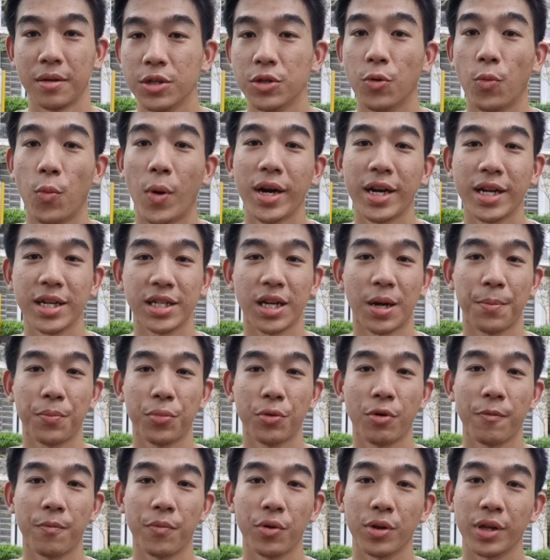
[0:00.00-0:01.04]
So one
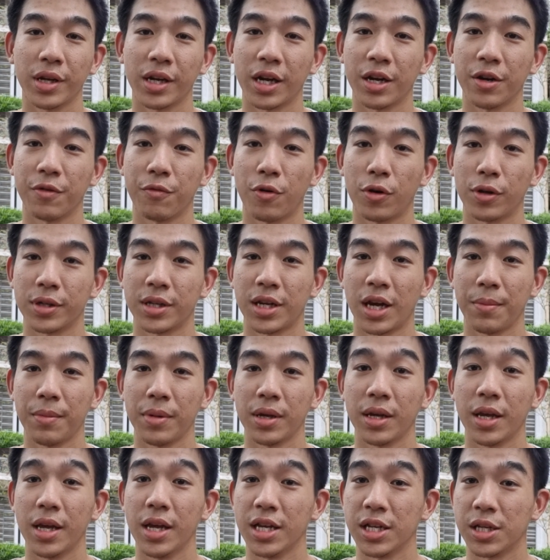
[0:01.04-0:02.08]
example of pulling at the wrong
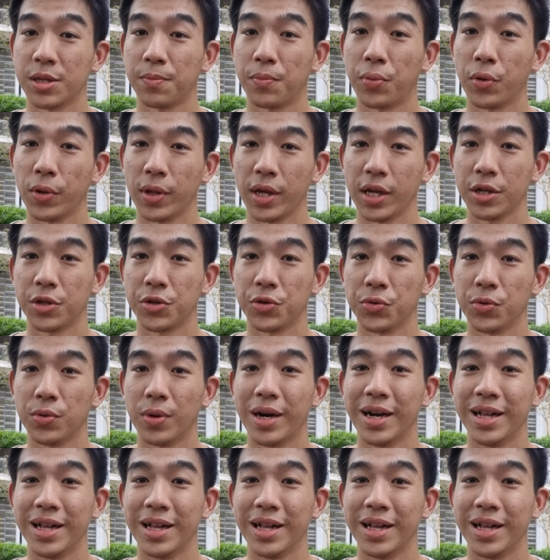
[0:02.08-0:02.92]
timing is pulling too